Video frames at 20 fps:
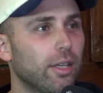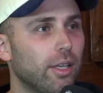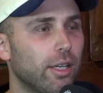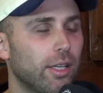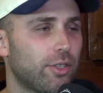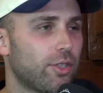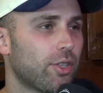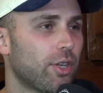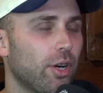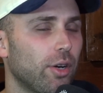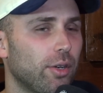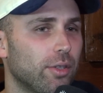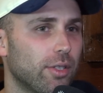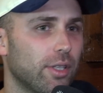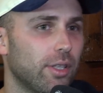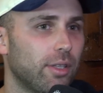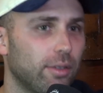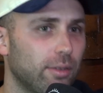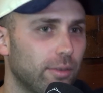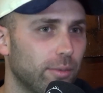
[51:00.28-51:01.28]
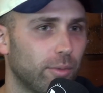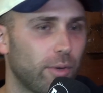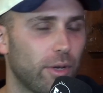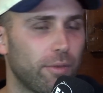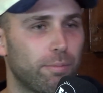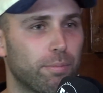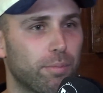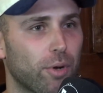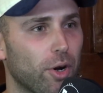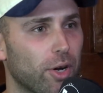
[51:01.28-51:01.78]
it shows, and
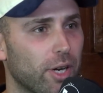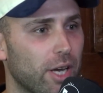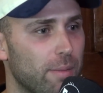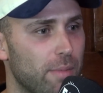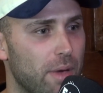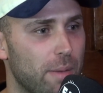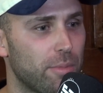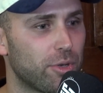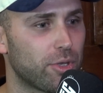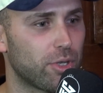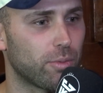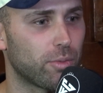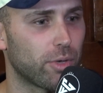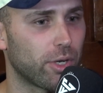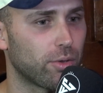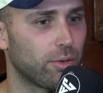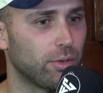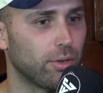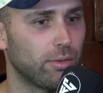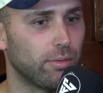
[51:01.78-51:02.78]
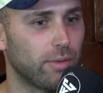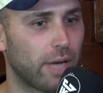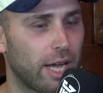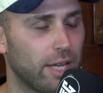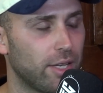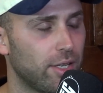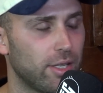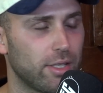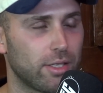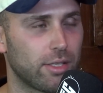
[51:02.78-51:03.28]
we've broken our membership record
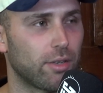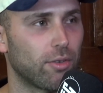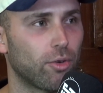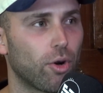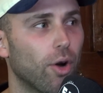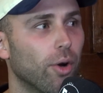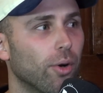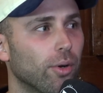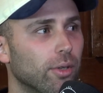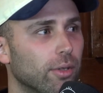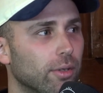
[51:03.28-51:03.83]
eight years in a row,